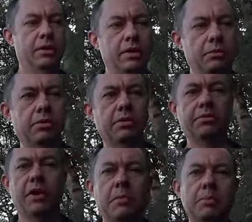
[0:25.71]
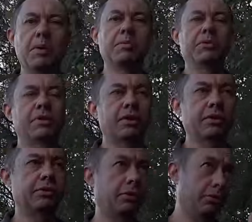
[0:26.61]
Uh, one of the family members had
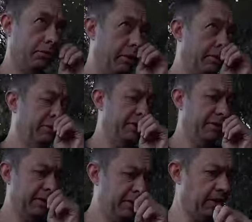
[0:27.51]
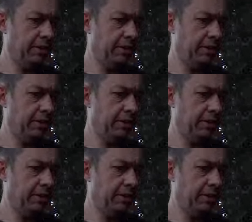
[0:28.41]
a new knee fitted